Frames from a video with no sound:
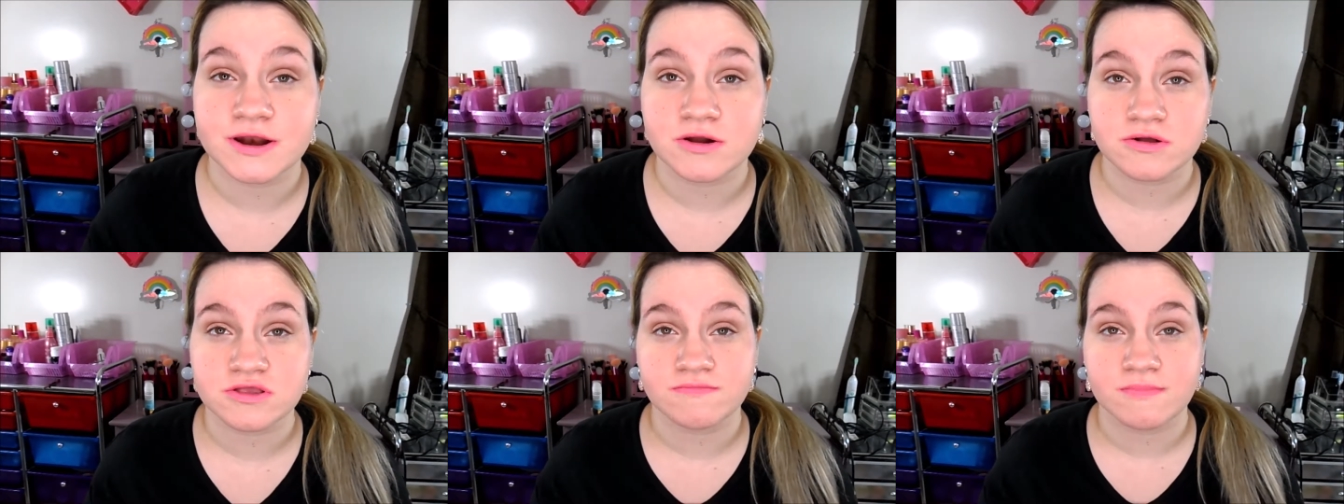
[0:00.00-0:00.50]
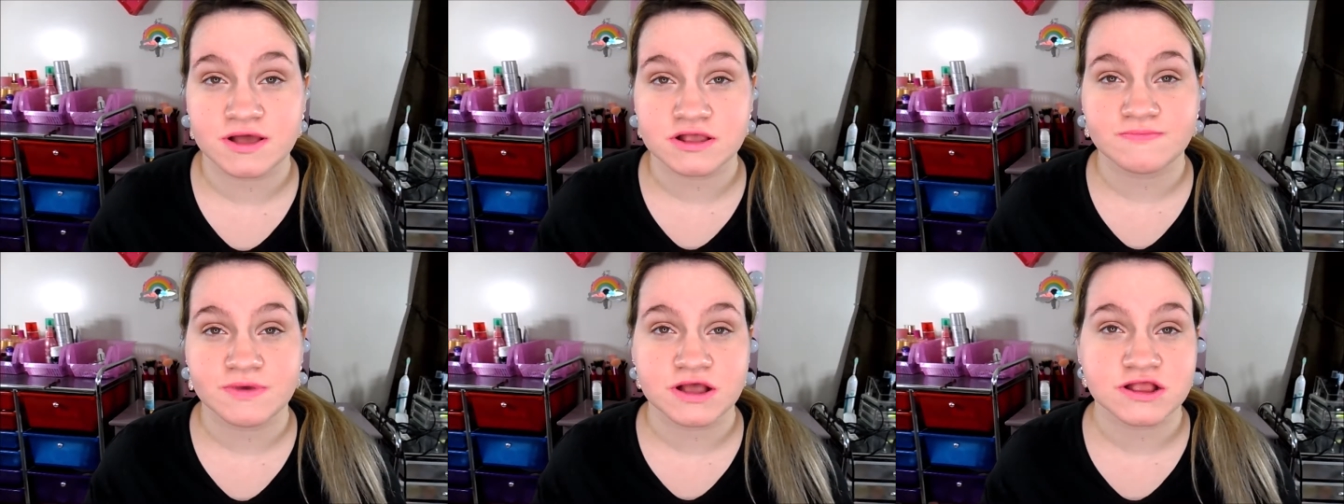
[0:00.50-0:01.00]
I know it's a
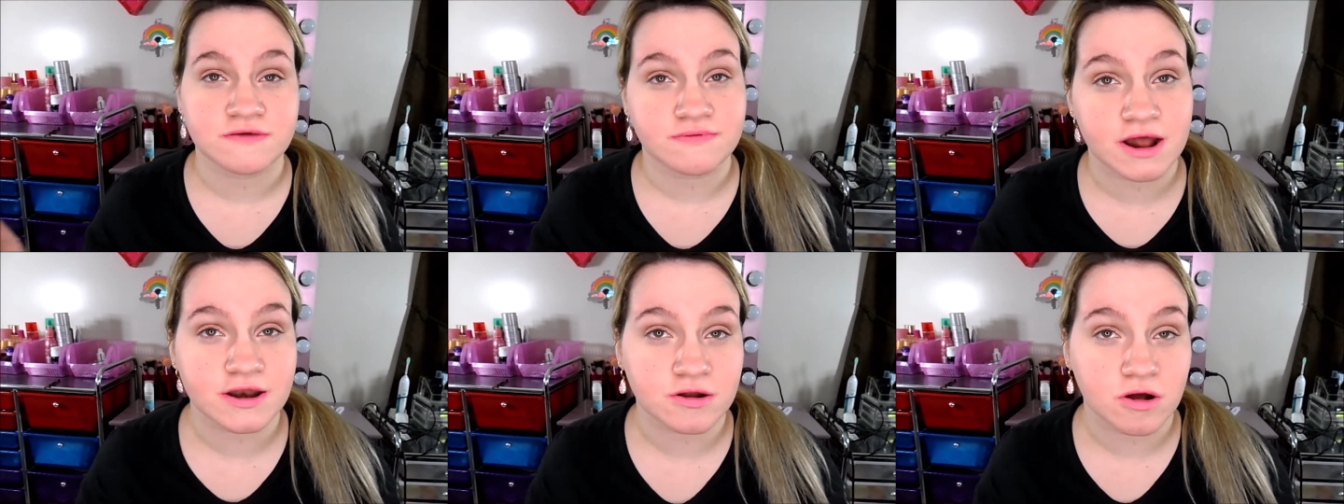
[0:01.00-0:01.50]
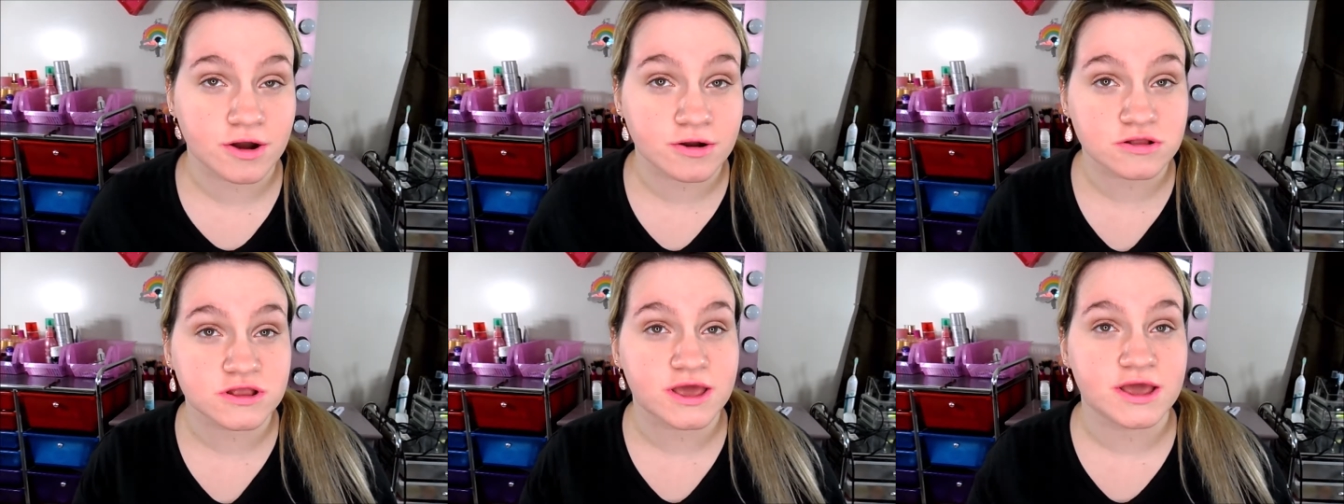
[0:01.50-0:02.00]
mess because I've had it on
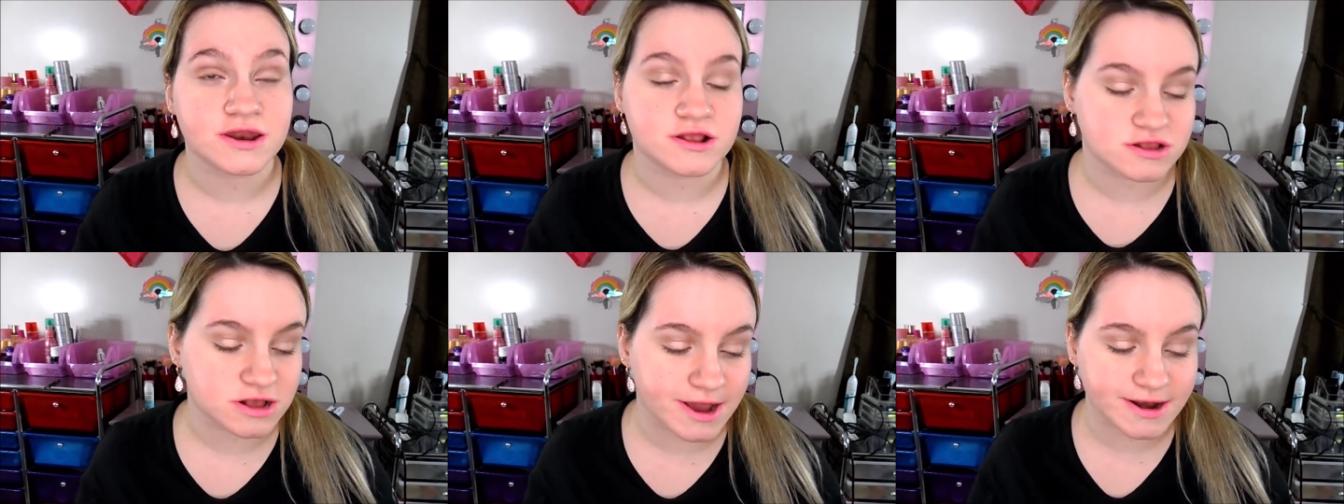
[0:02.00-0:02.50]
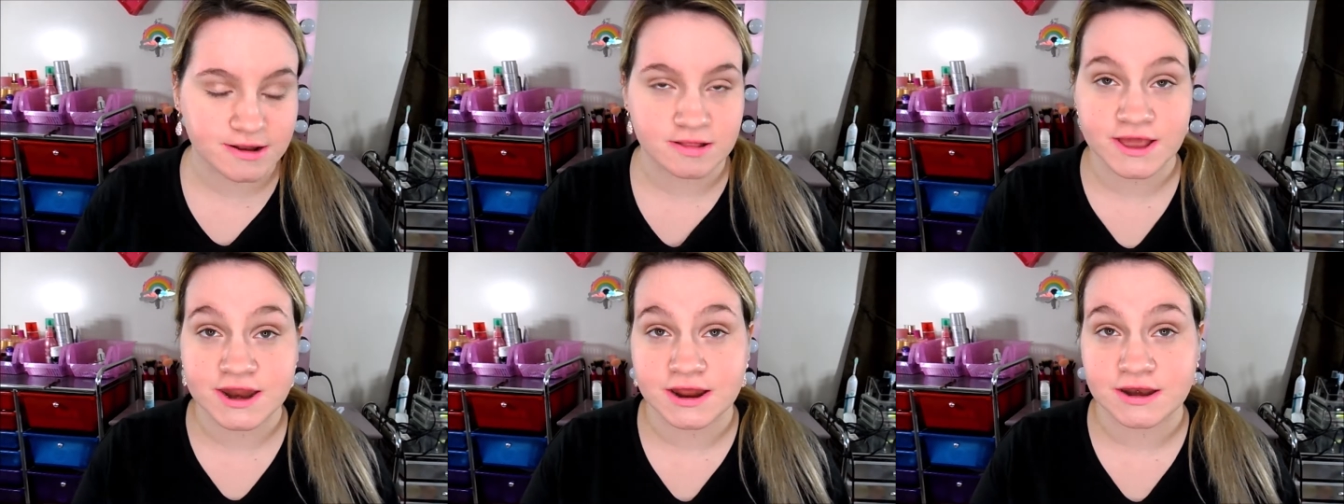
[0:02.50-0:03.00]
all day and it's kind
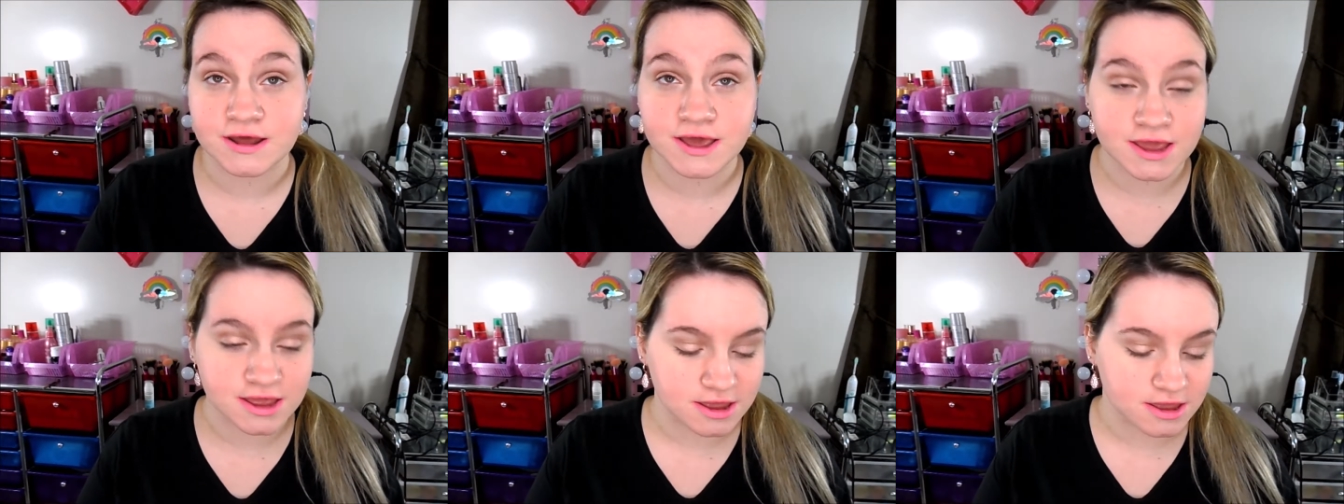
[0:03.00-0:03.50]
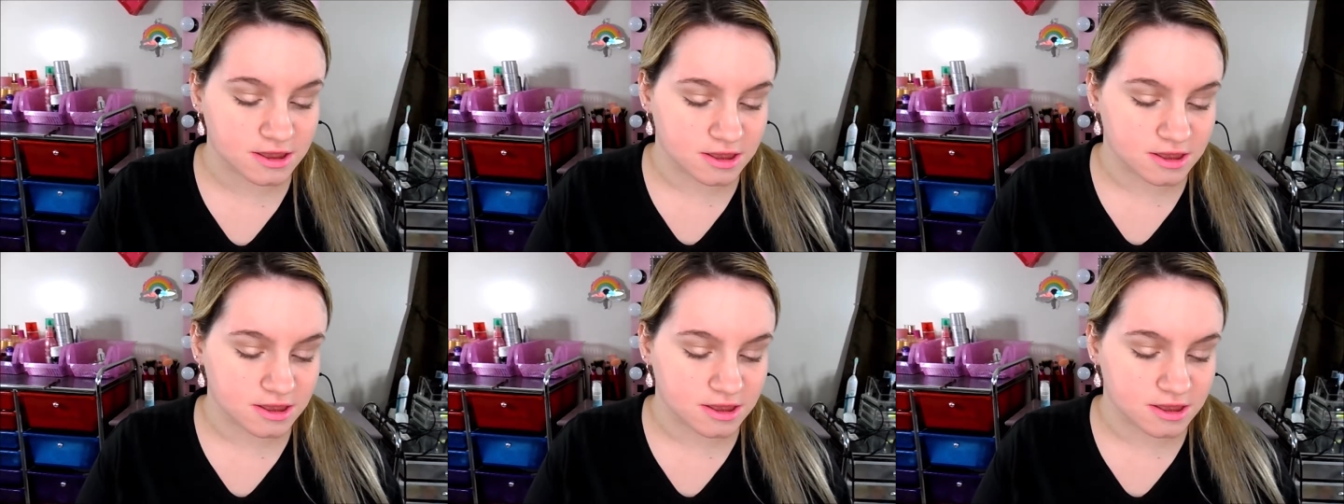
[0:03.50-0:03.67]
of late at night.